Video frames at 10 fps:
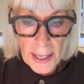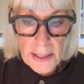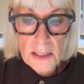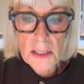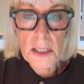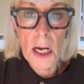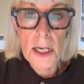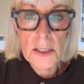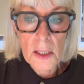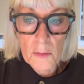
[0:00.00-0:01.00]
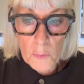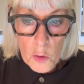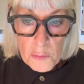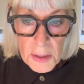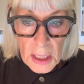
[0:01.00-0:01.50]
exercise and
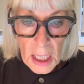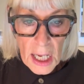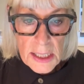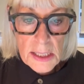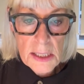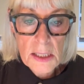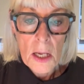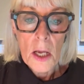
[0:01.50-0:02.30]
movement classes,